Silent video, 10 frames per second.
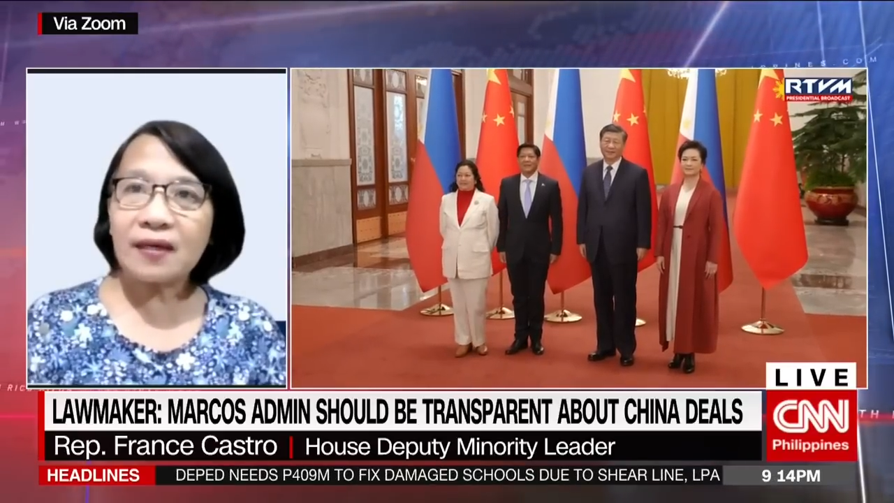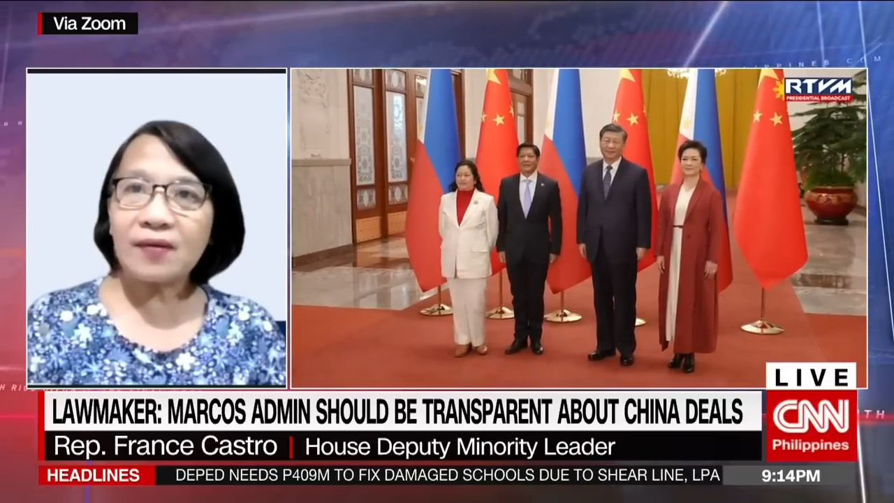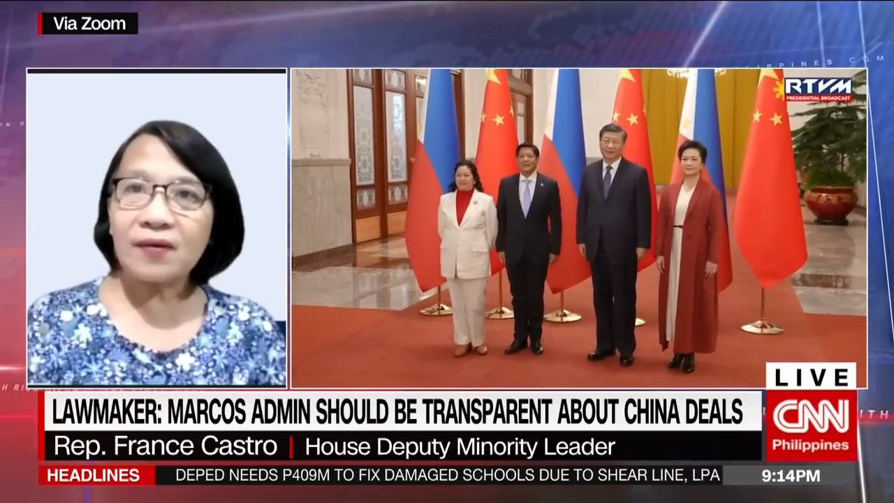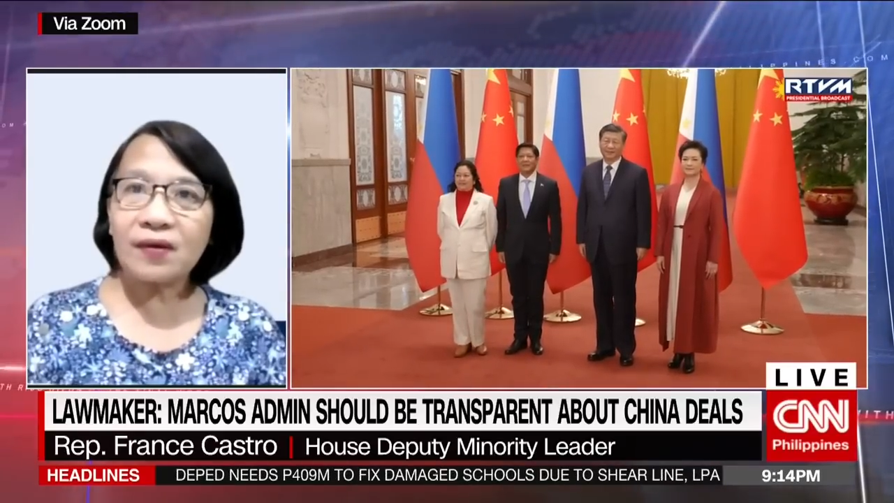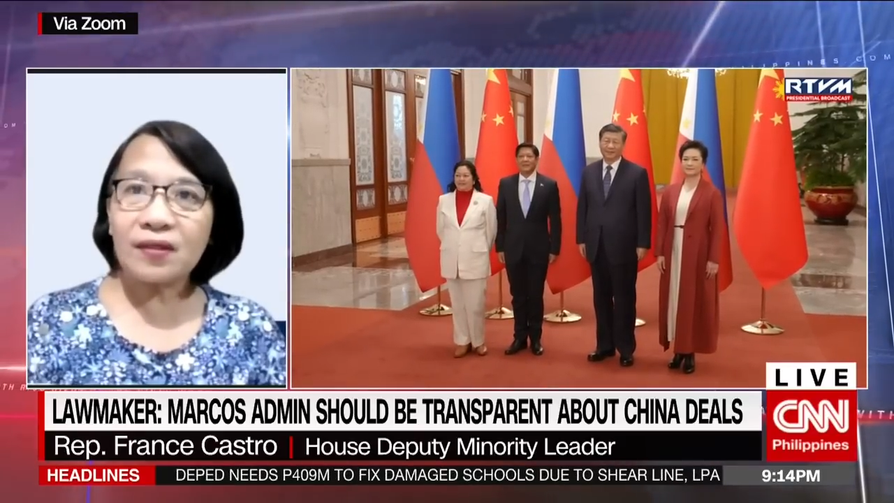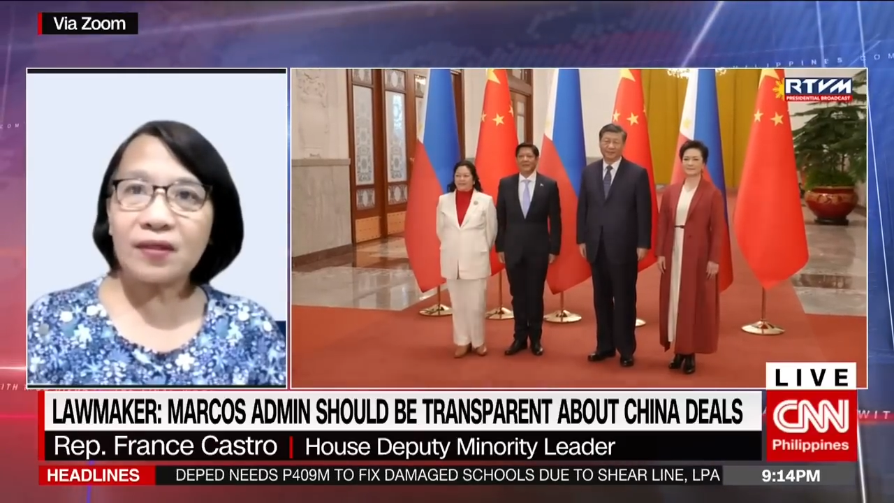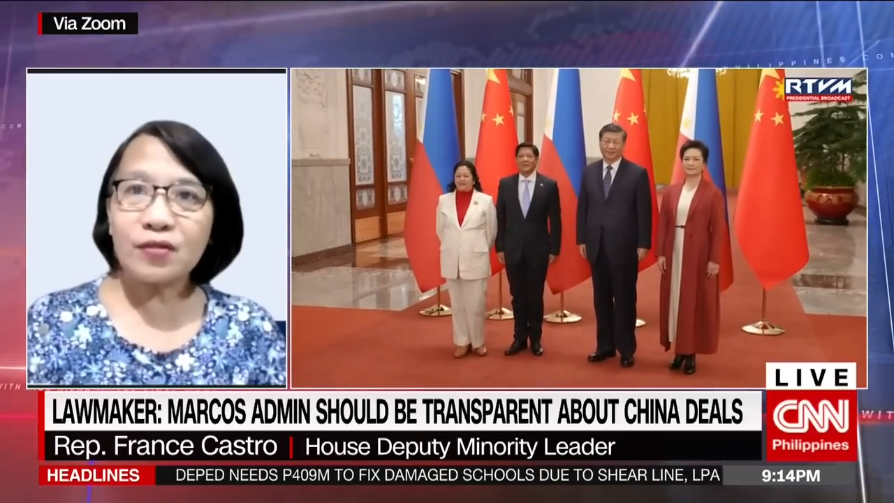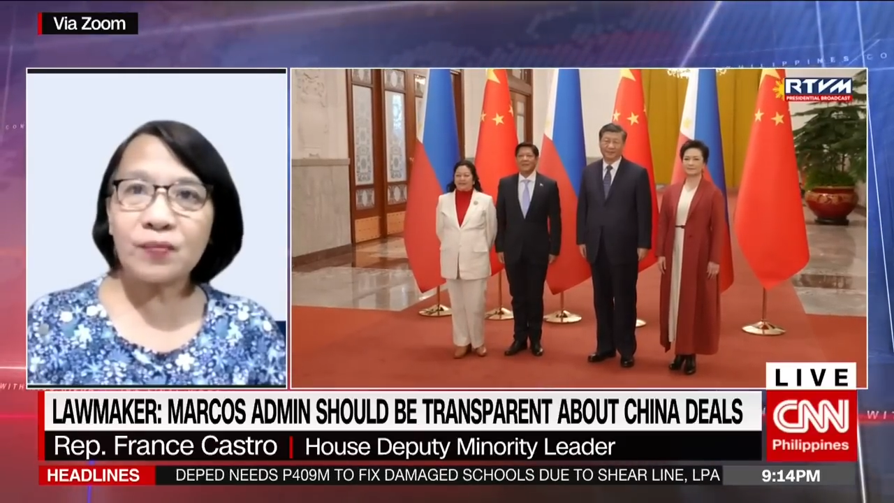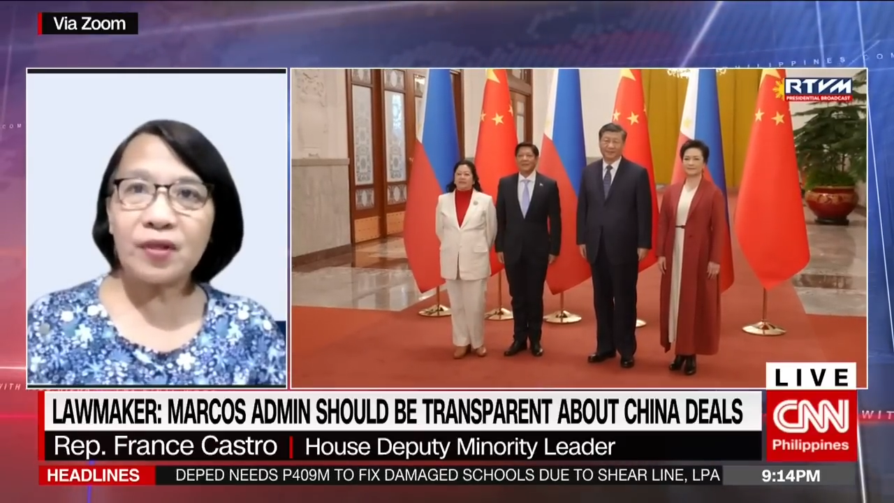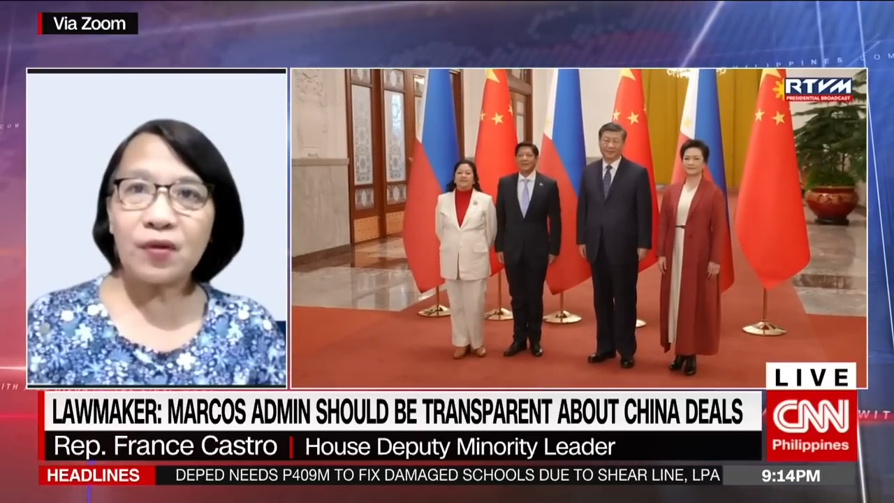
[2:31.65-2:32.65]

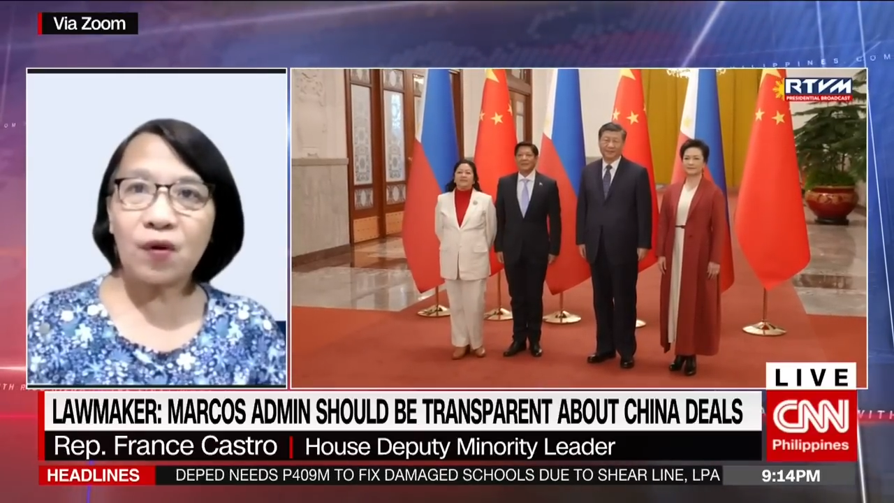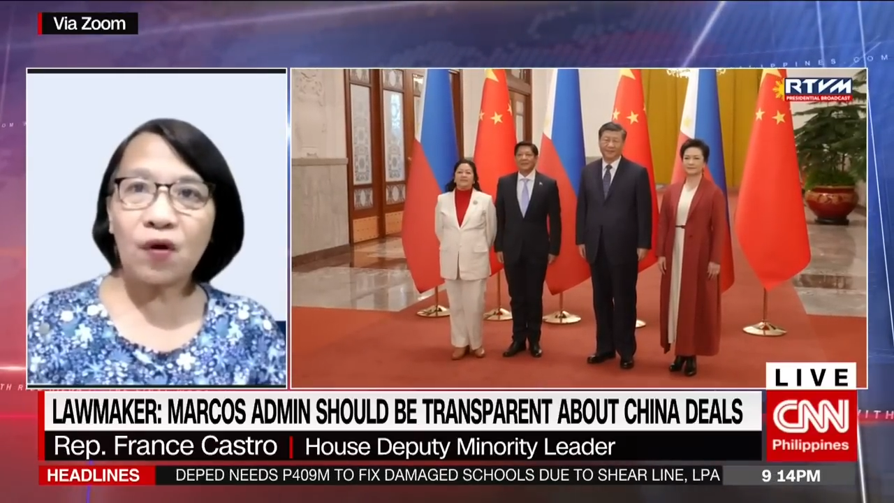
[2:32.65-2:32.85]
no